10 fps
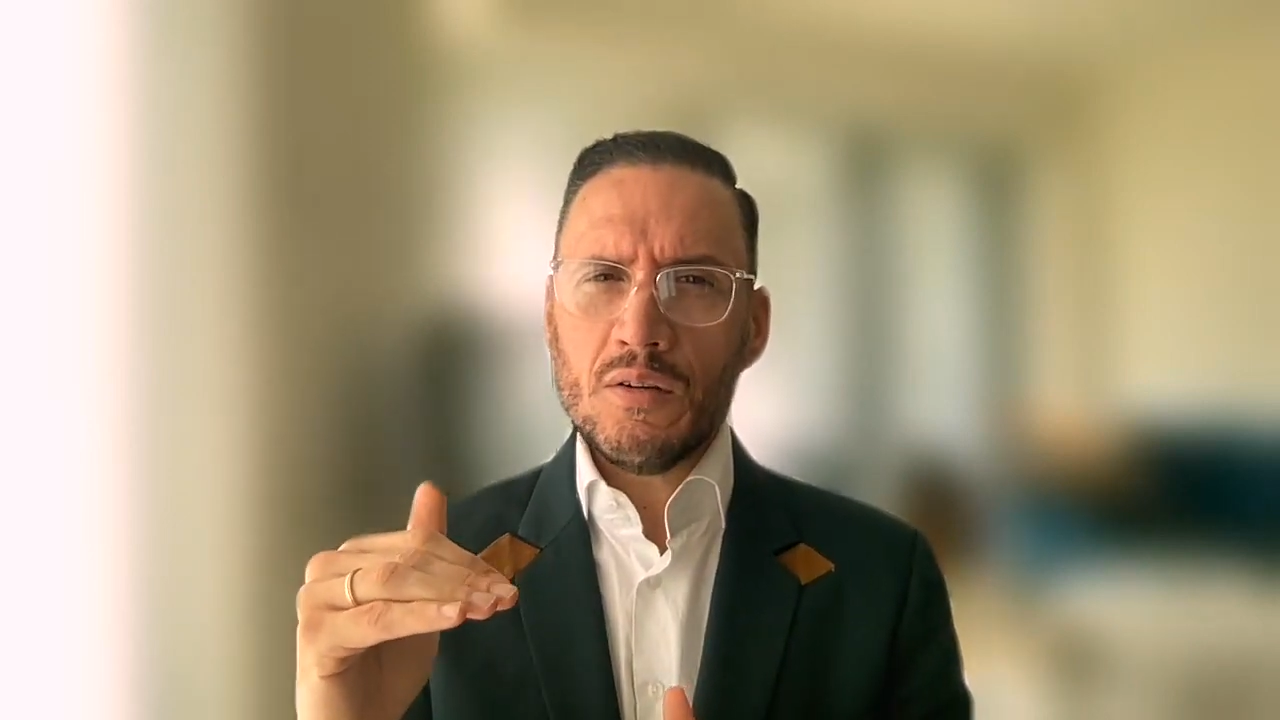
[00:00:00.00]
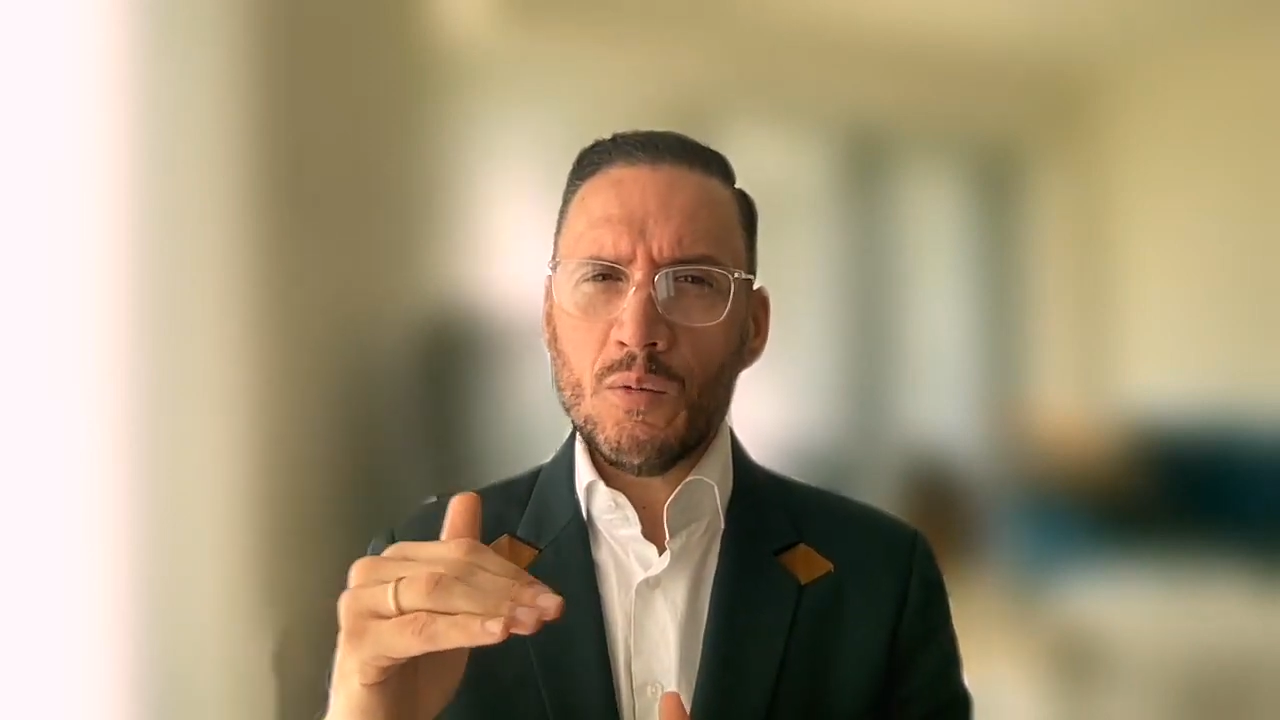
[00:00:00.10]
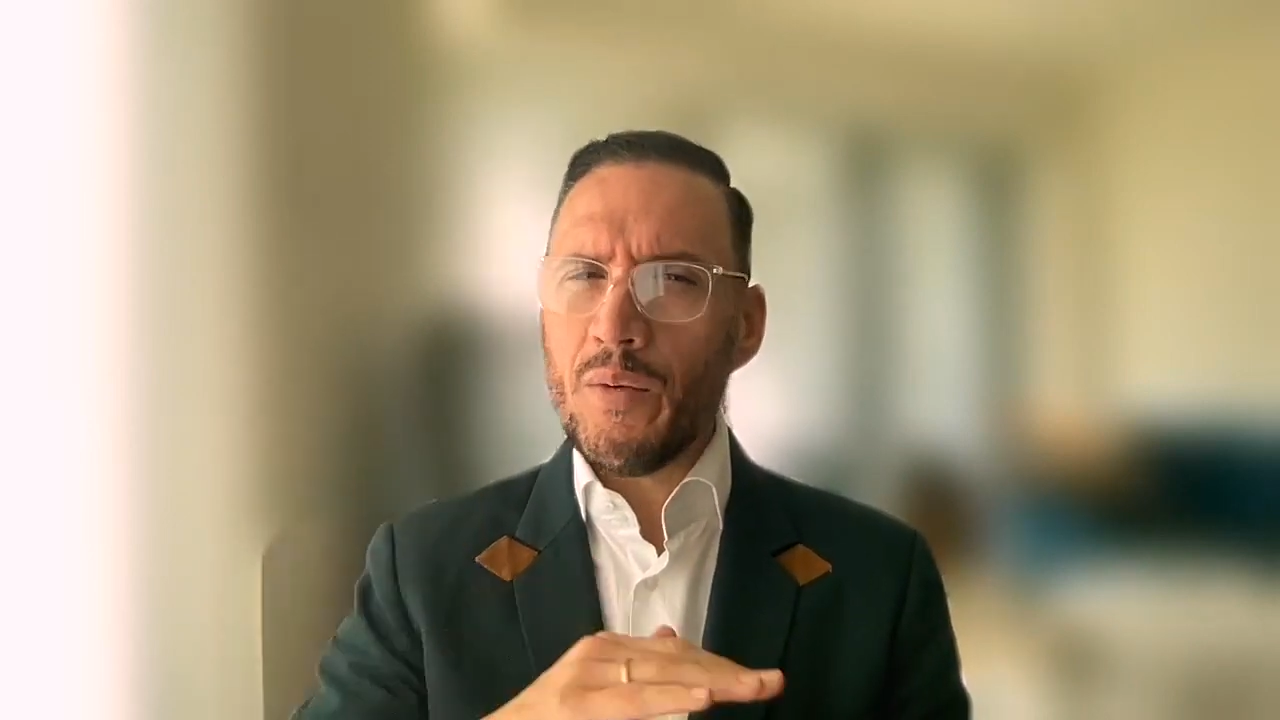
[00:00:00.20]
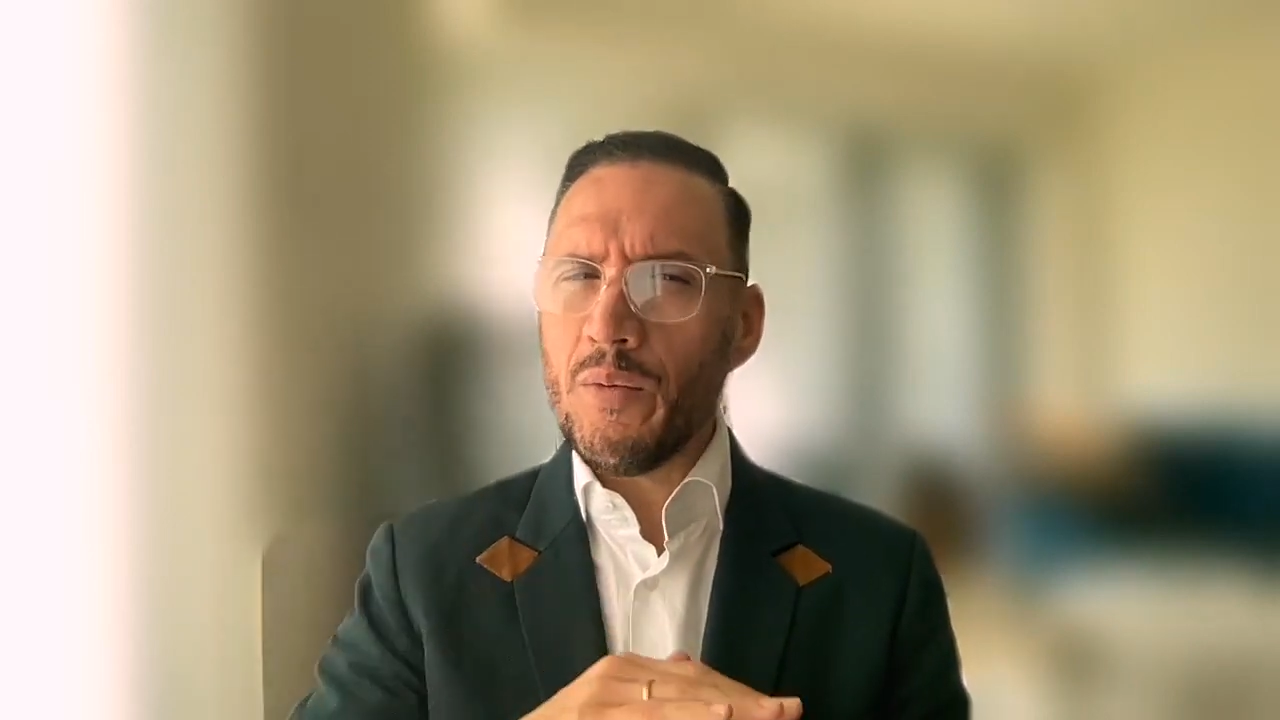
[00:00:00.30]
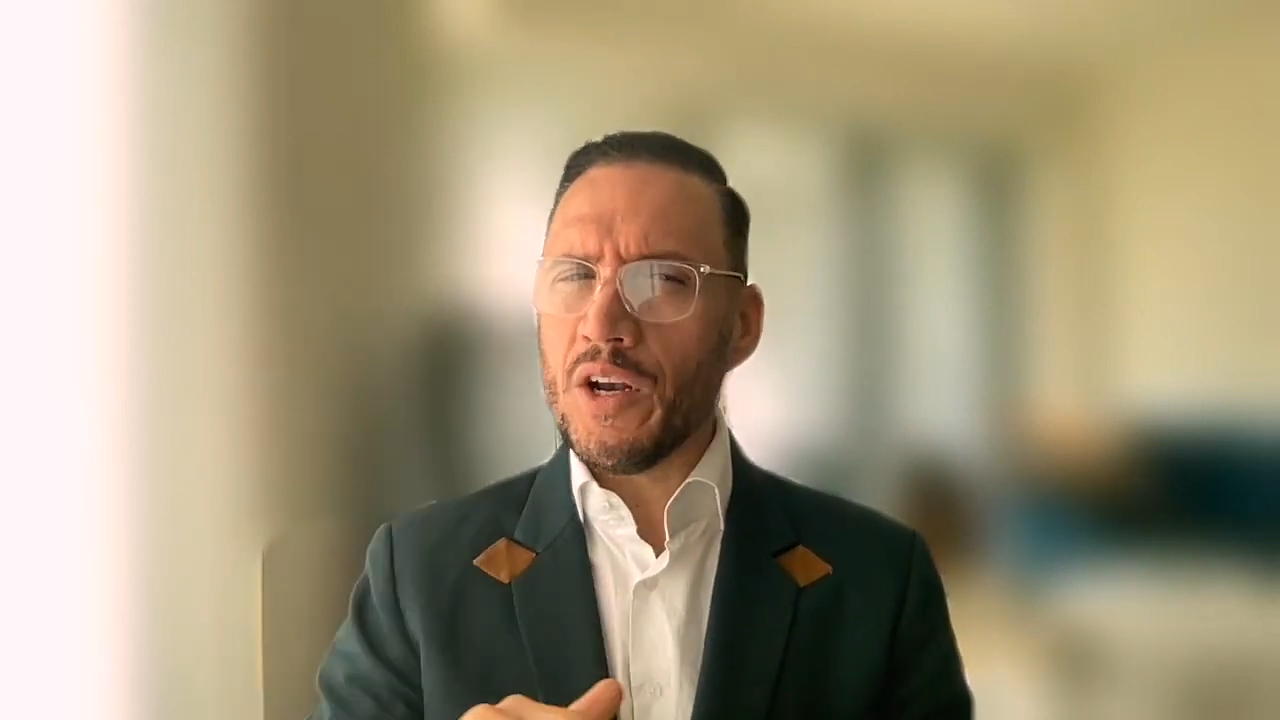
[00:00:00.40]

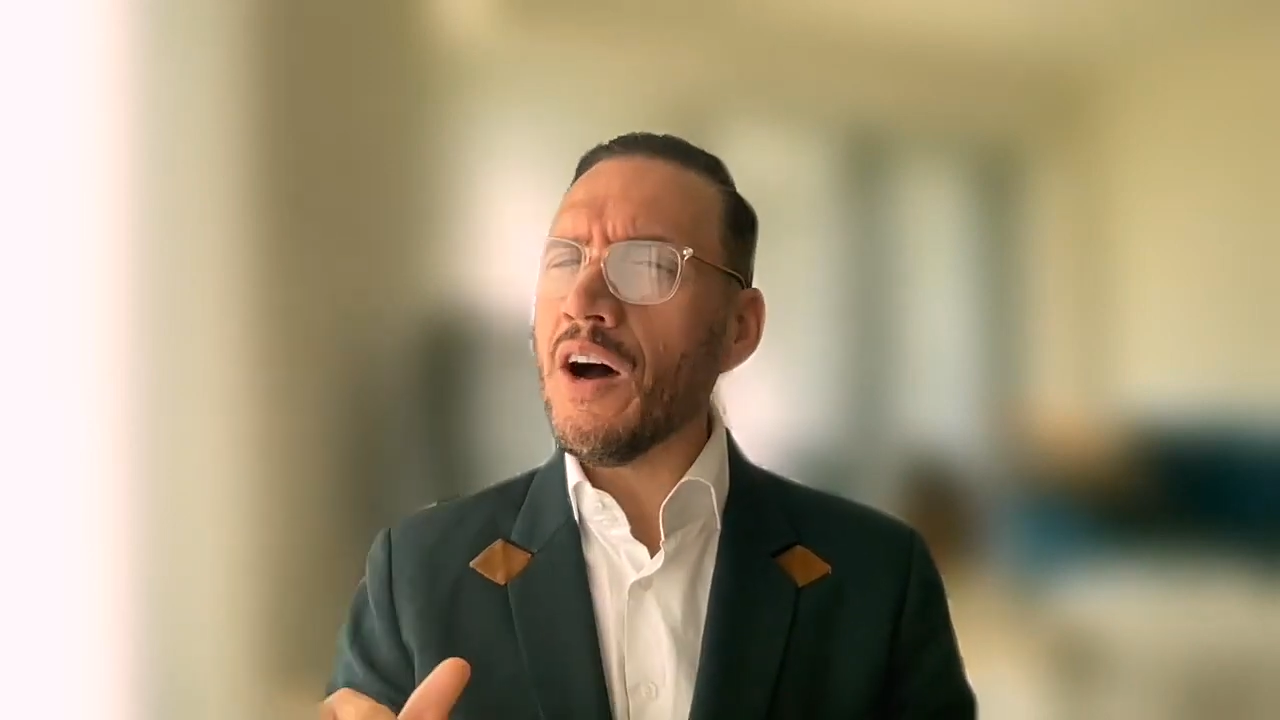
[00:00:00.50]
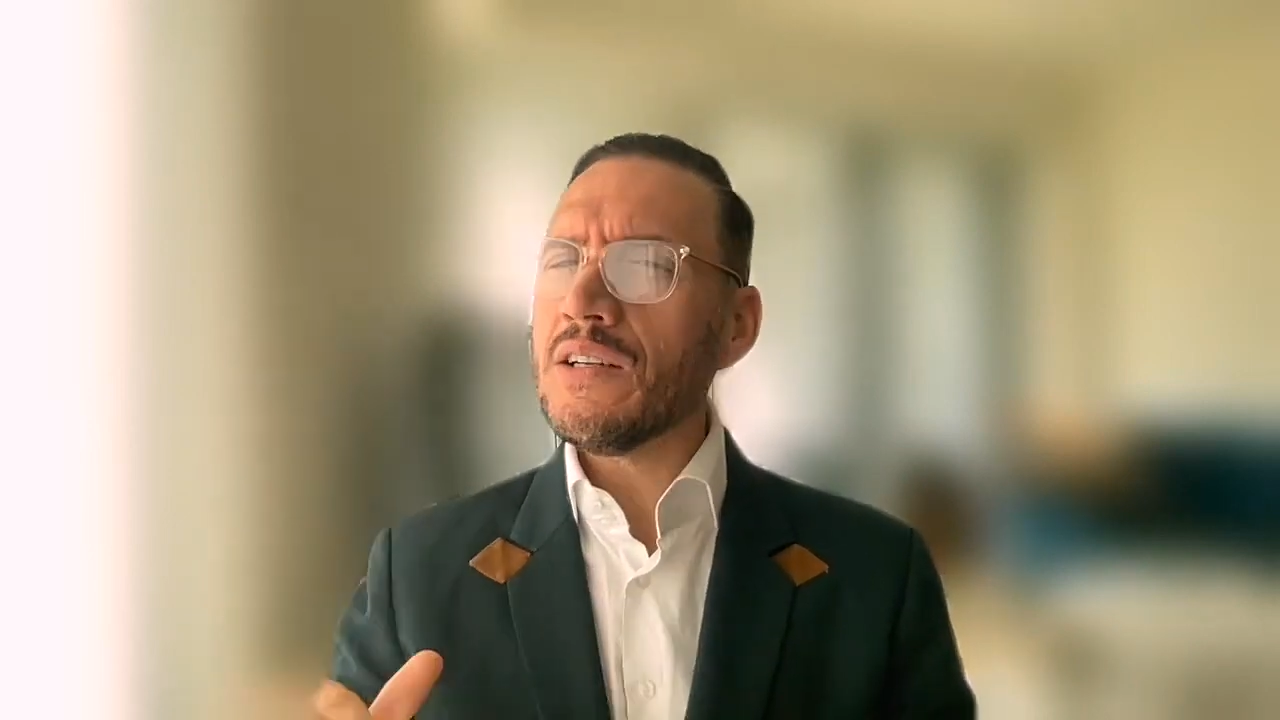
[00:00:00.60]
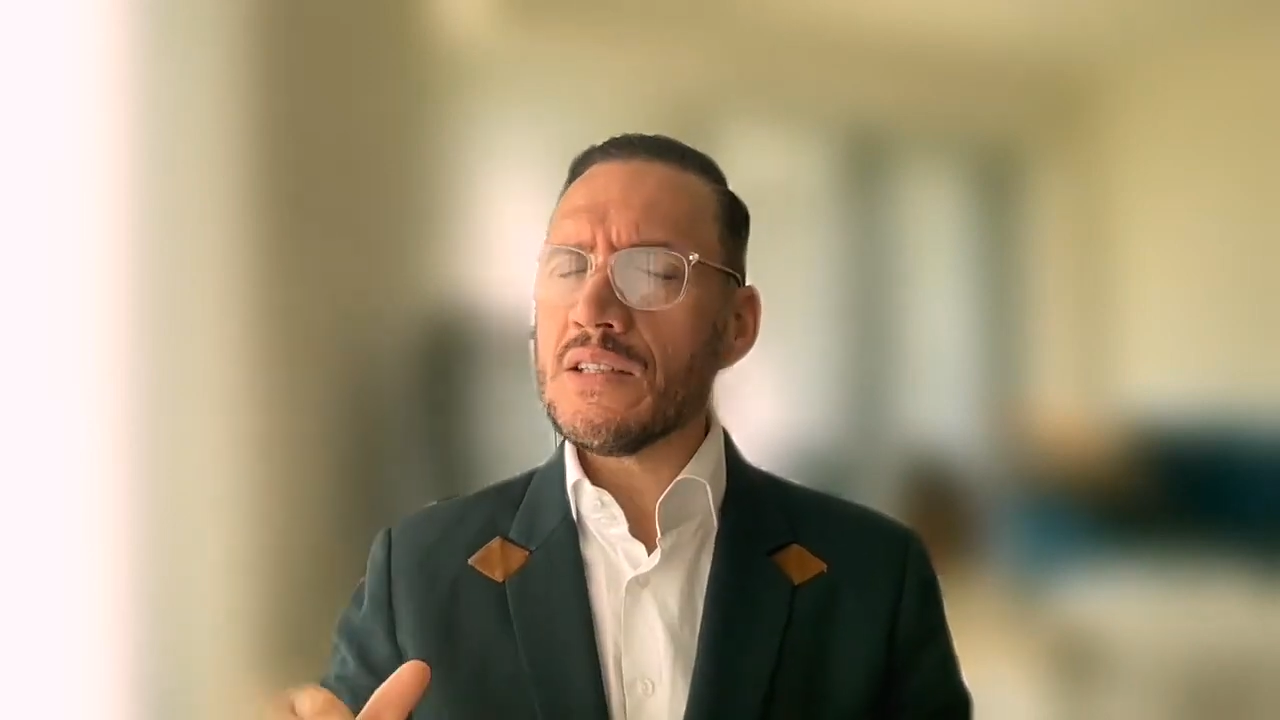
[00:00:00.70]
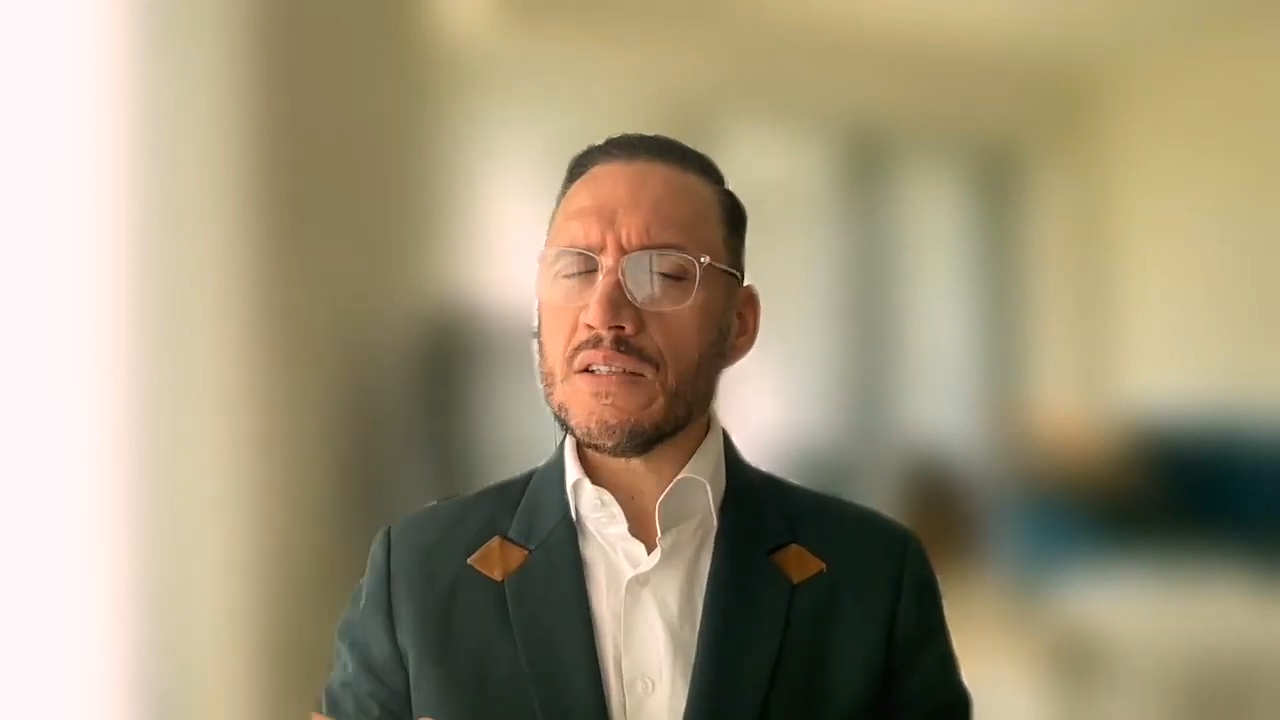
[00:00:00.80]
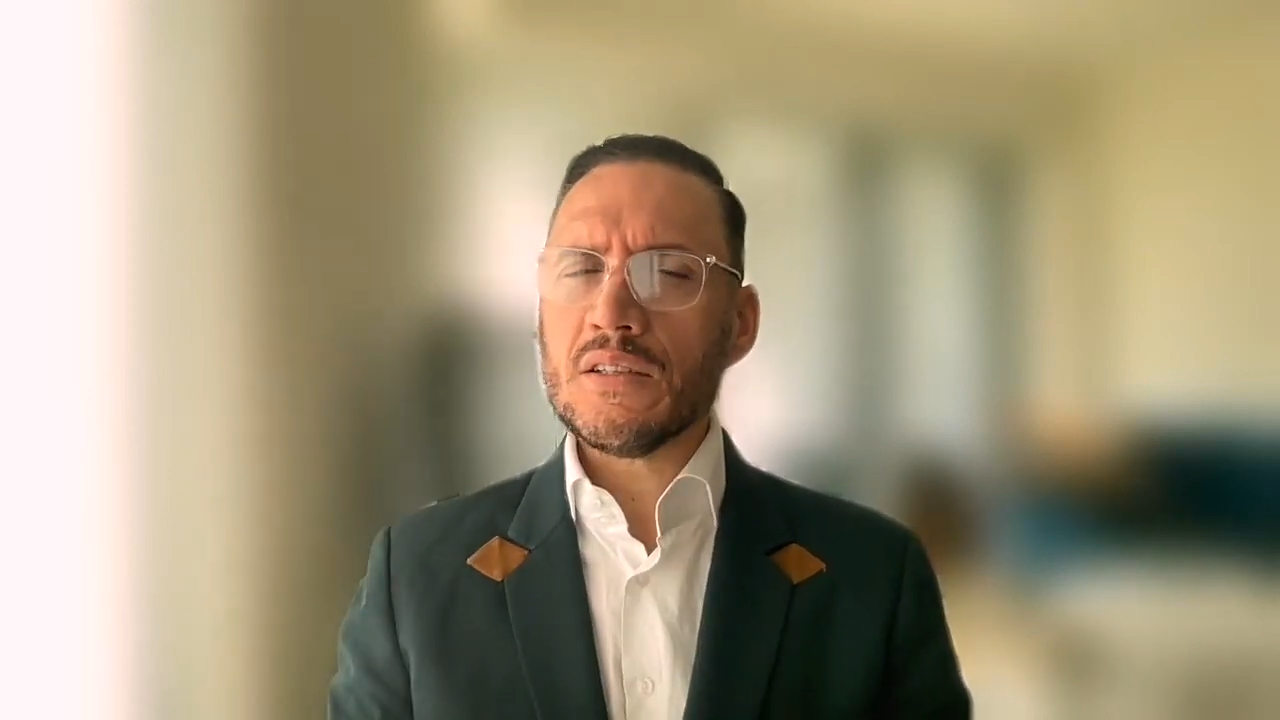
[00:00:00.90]
we were
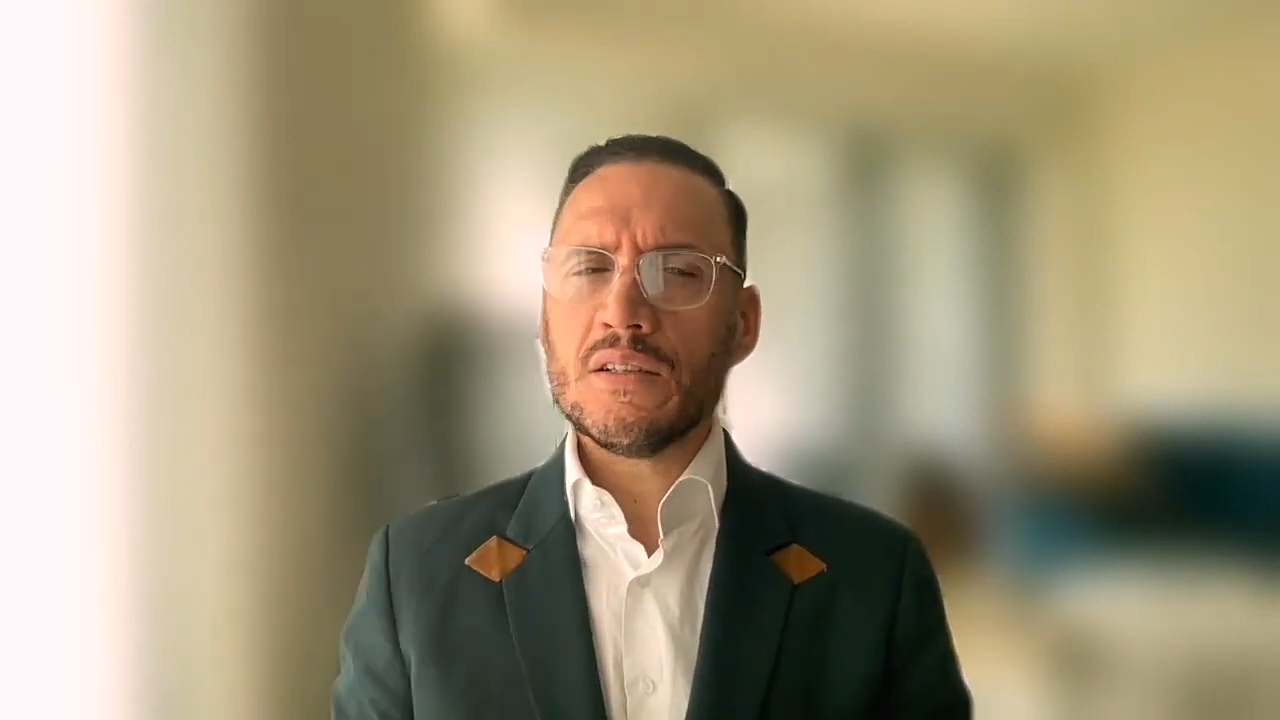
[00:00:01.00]
not,